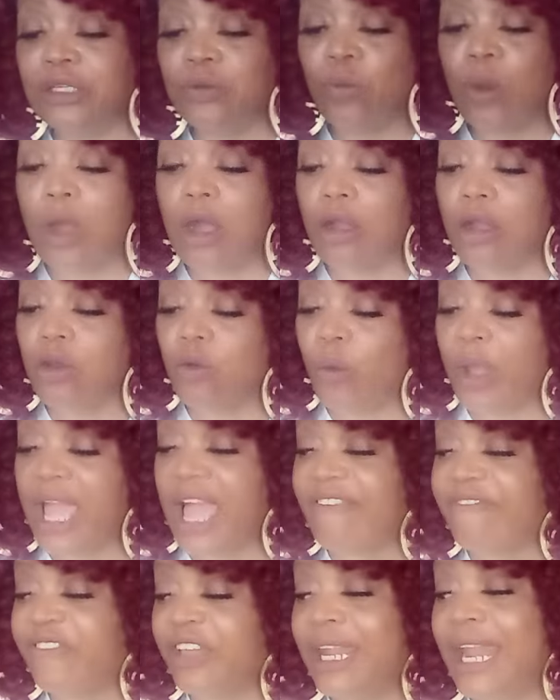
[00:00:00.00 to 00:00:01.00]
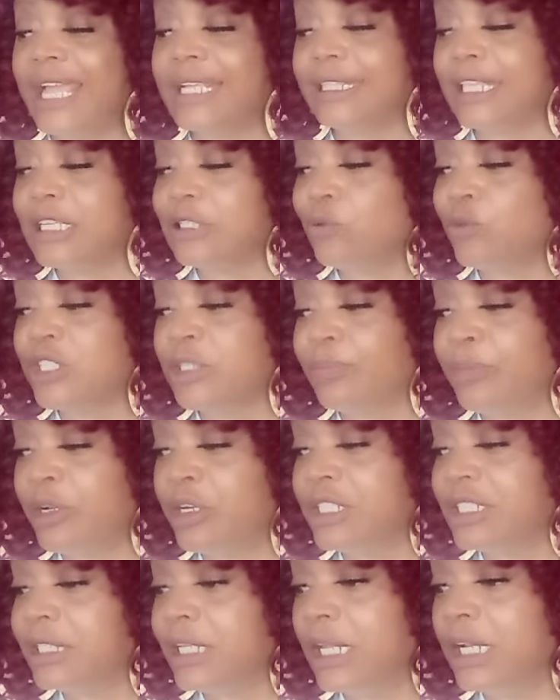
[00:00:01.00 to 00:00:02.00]
walk away. I feel like that's what Spirit
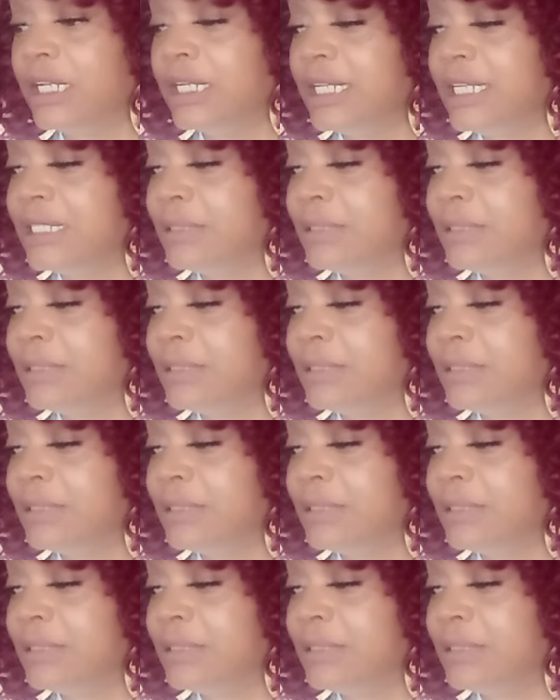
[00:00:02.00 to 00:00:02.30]
is telling these